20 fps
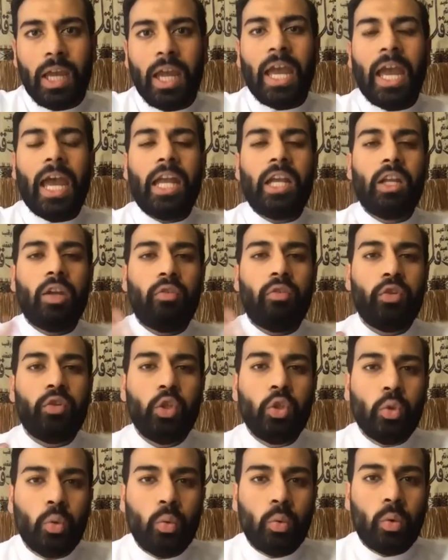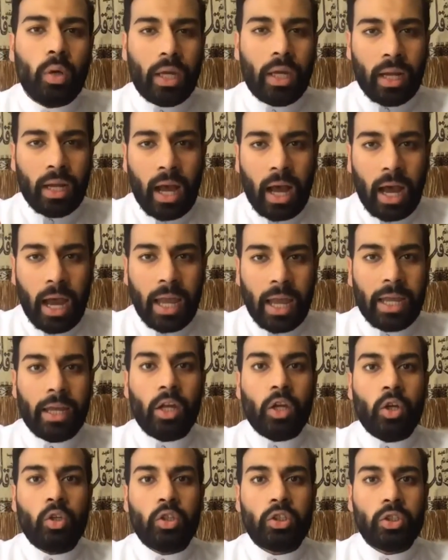And if you and I
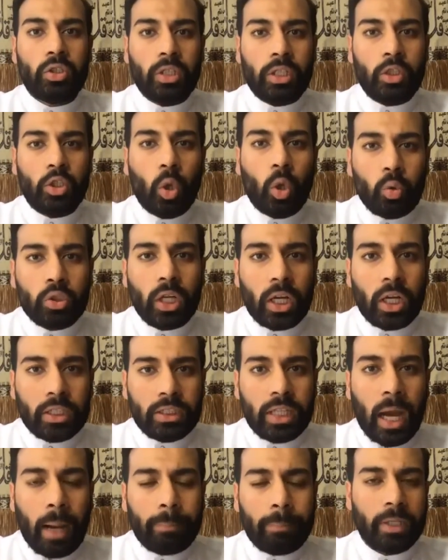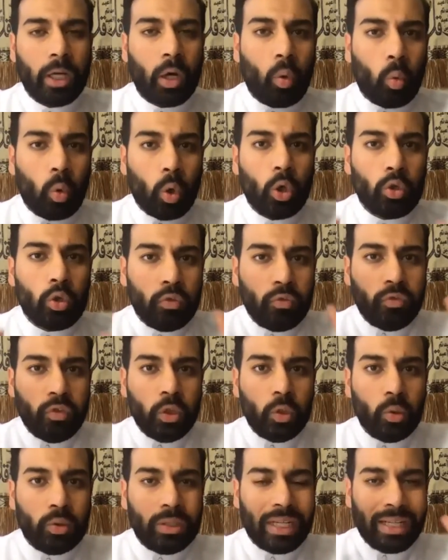don't adopt a
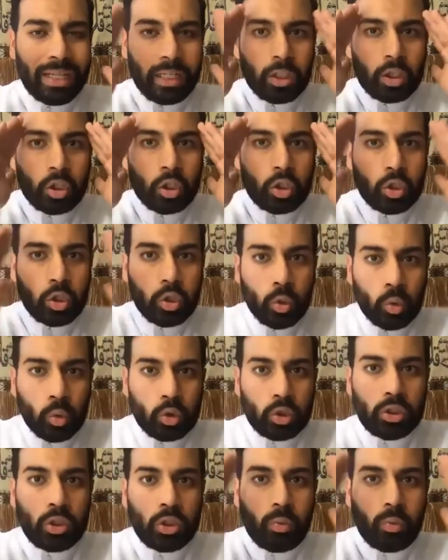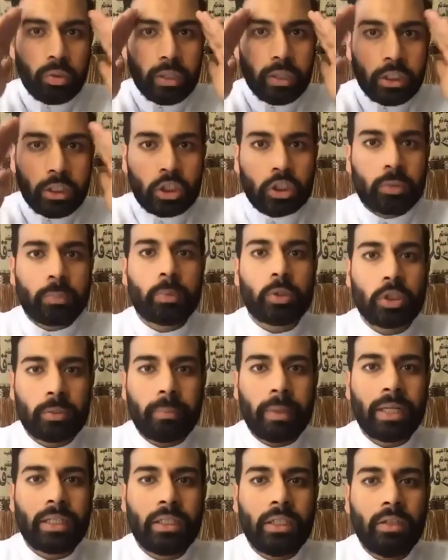worldview that includes the religious
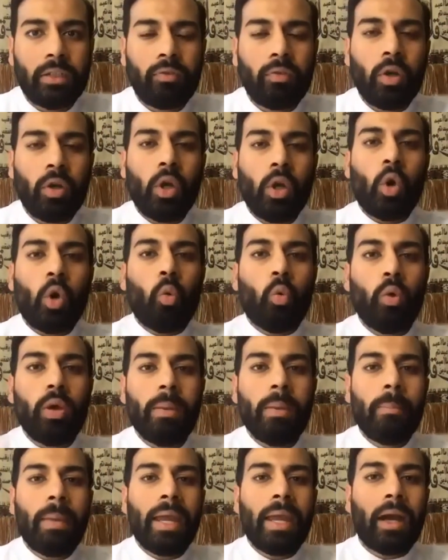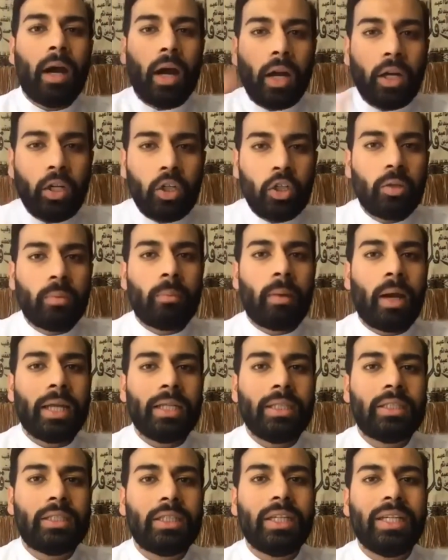perspective, we may
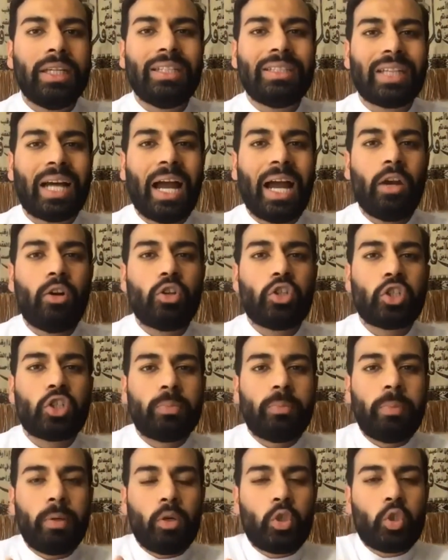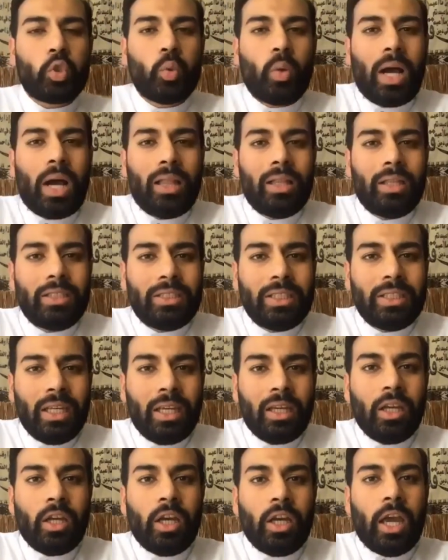undermine the entire spirituality
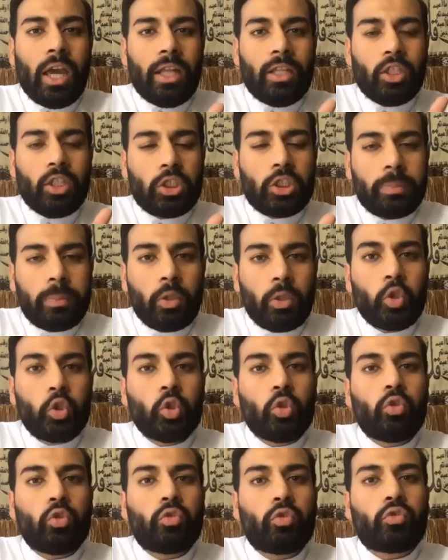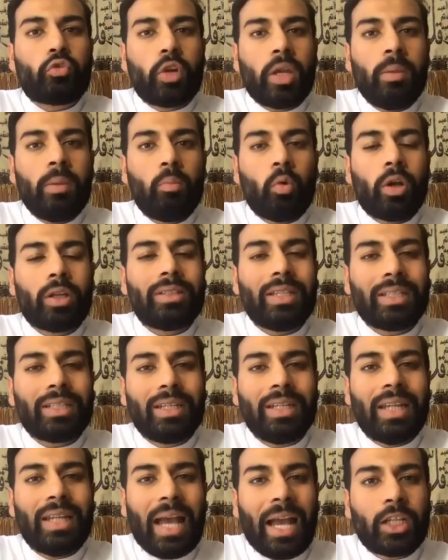and the spiritual framework that
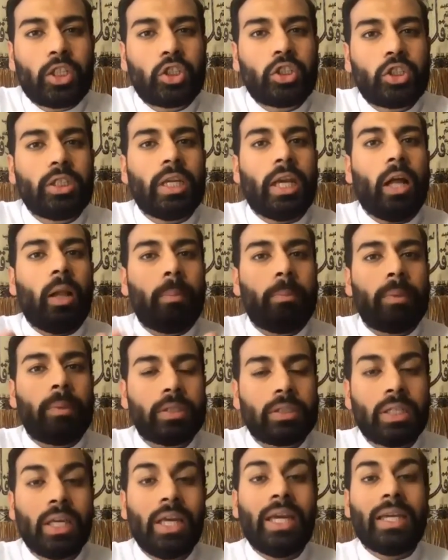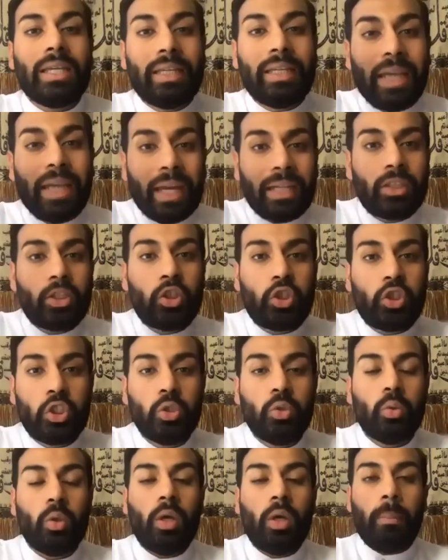can actually help us get
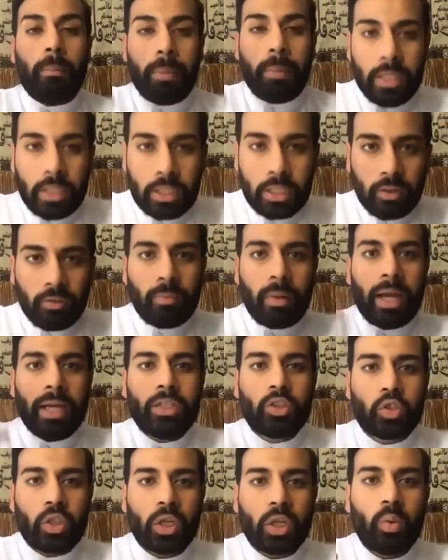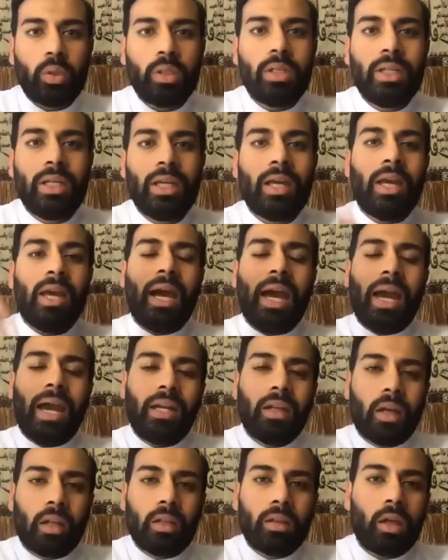to peace of mind, tranquility, and
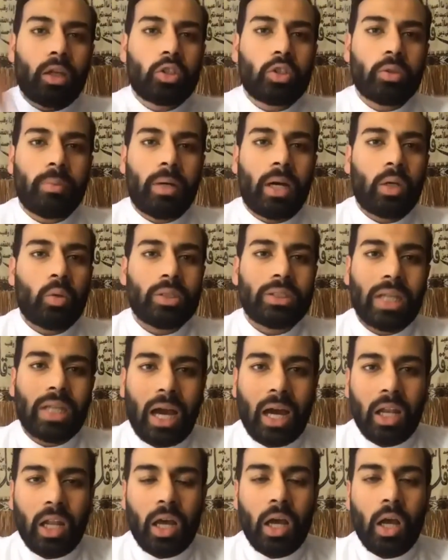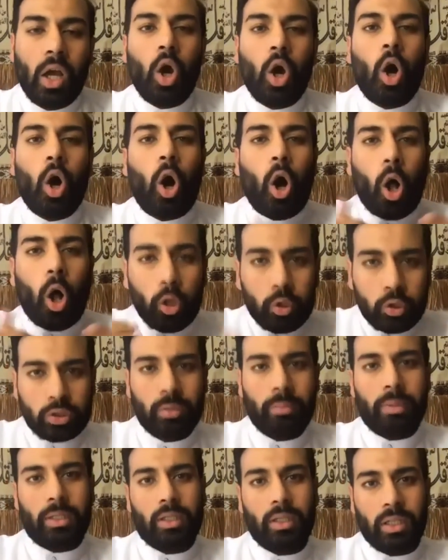Allah subhanahu wa ta'ala
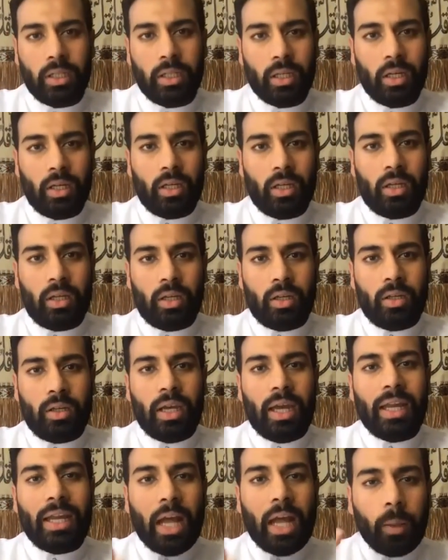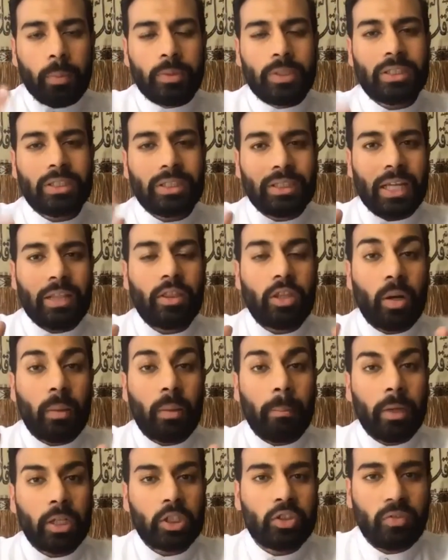ultimately It helps us get there
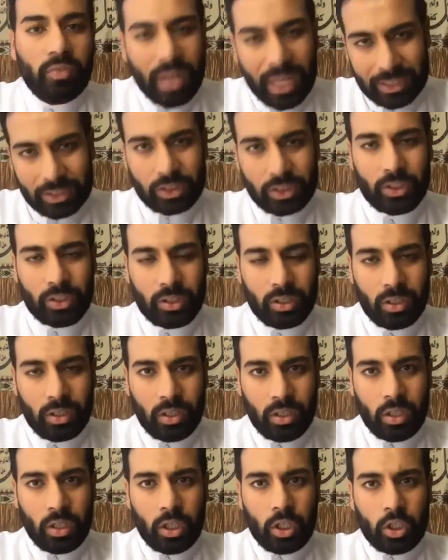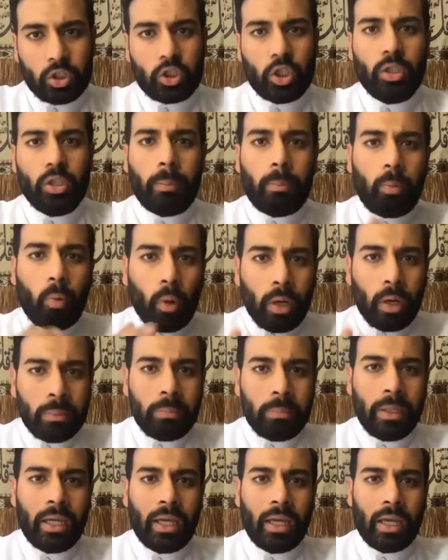much faster. So the point
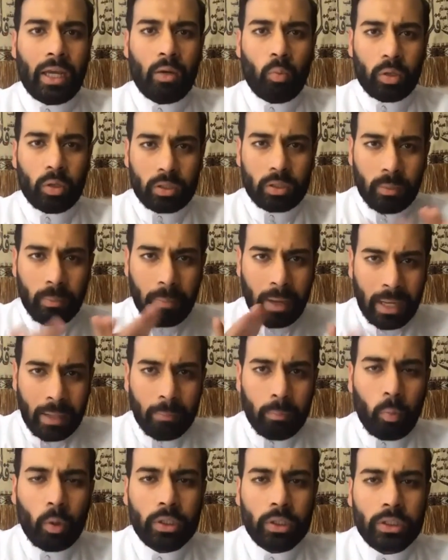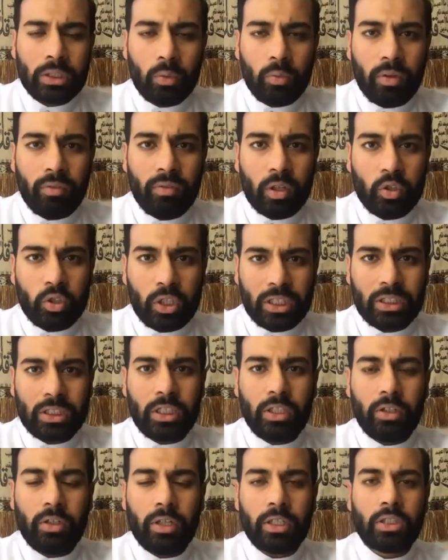being, and what the main point that we've addressed
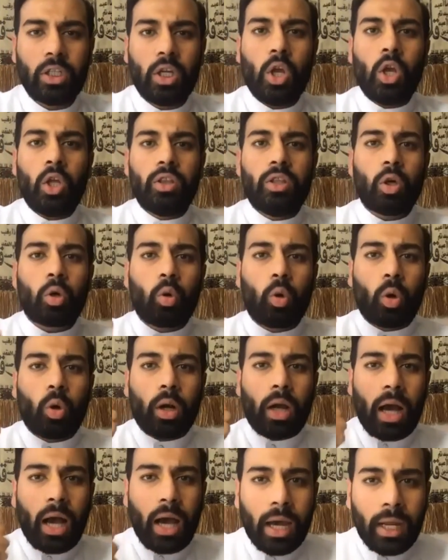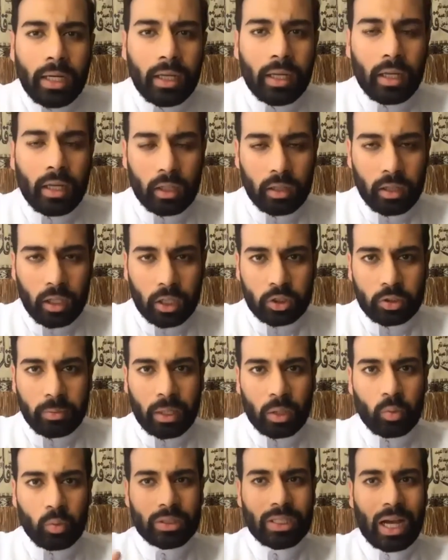here is the Quran, Allah subhanahu
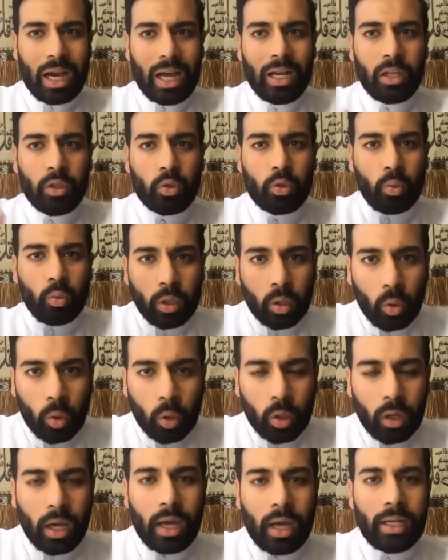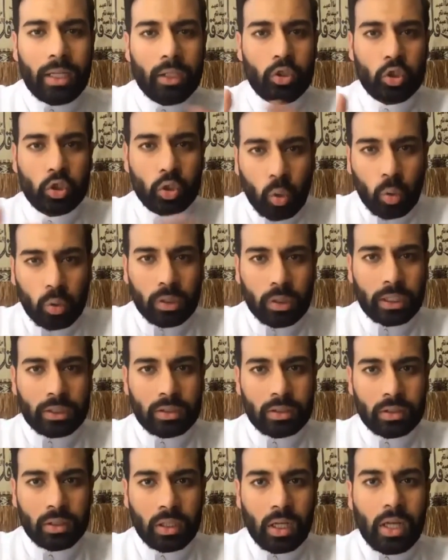wa ta'ala through the Quran has told
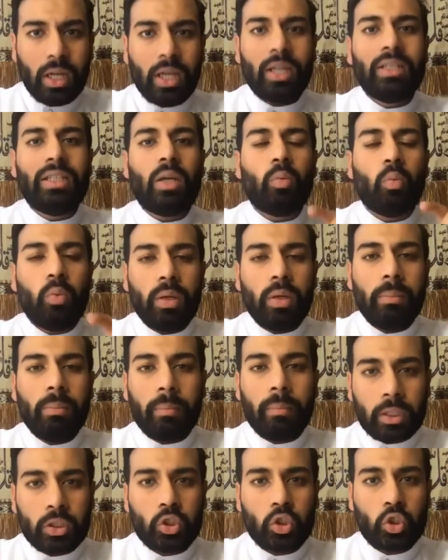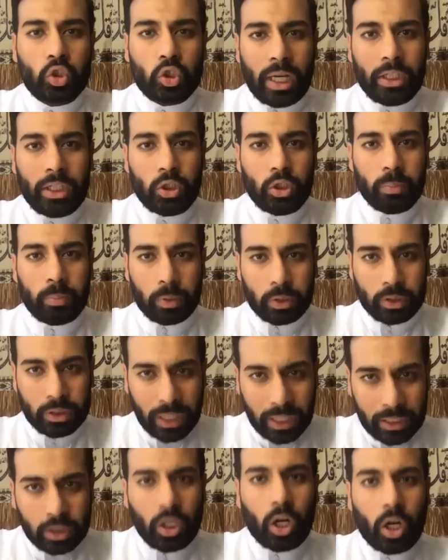us that we must try to
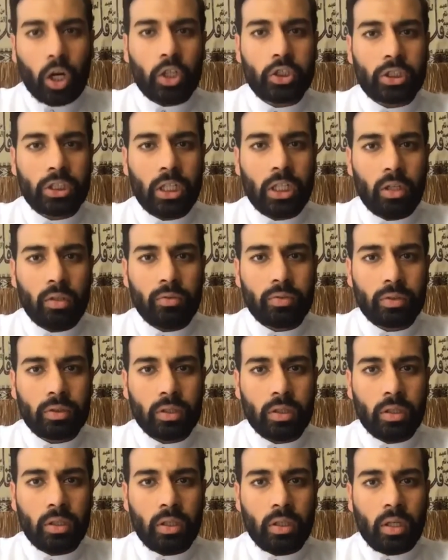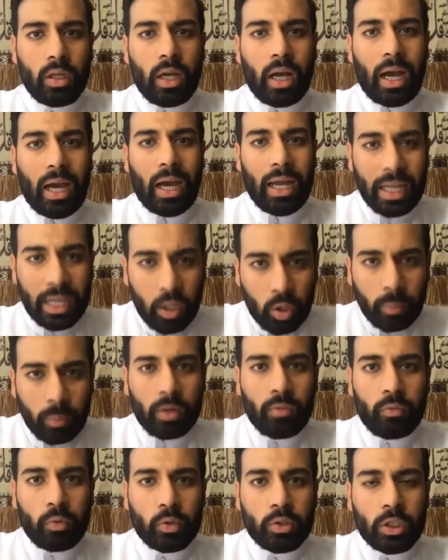protect ourselves. Alaykum
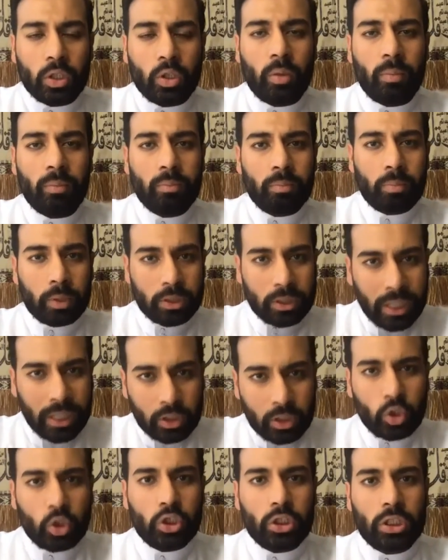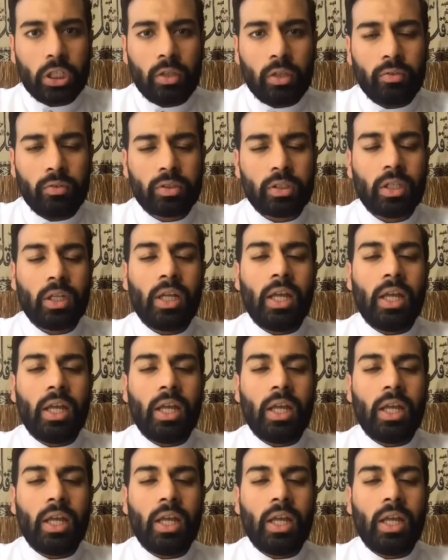anfusakum, protect yourselves.